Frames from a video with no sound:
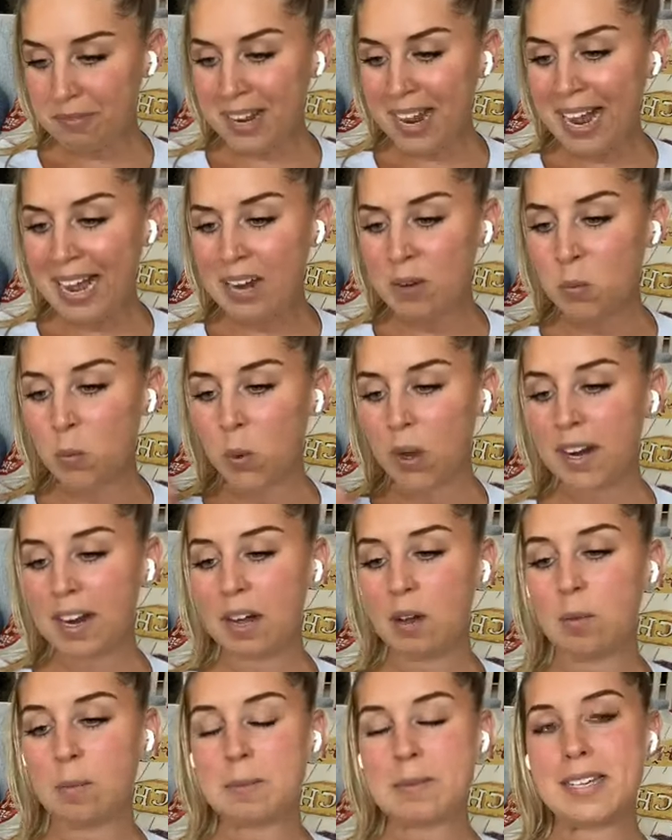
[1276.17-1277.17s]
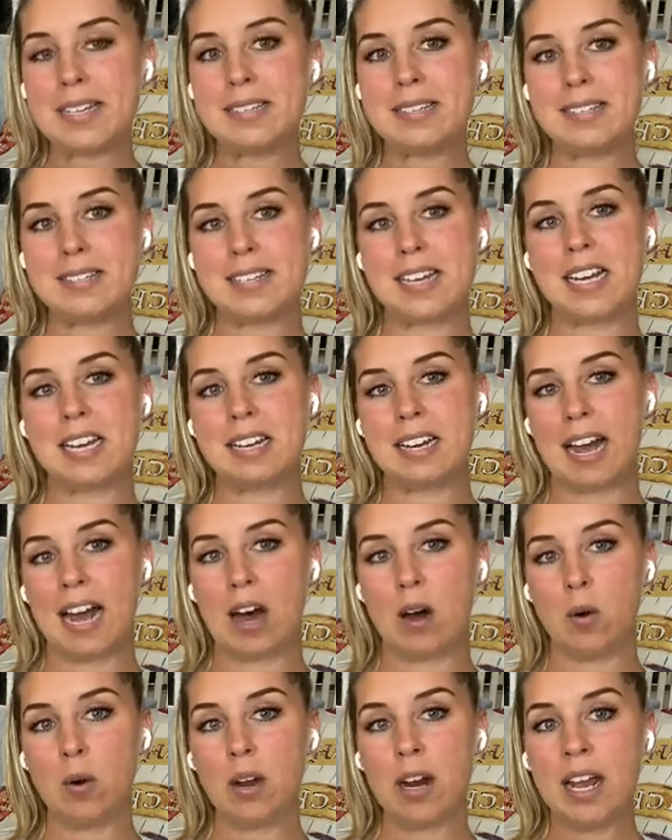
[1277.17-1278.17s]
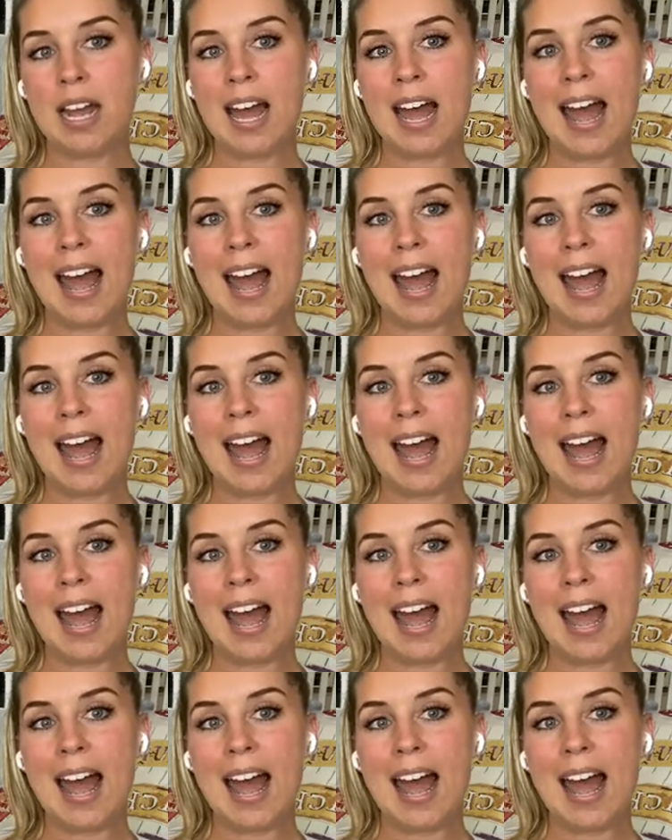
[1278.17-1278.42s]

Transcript: And what helped me stand out,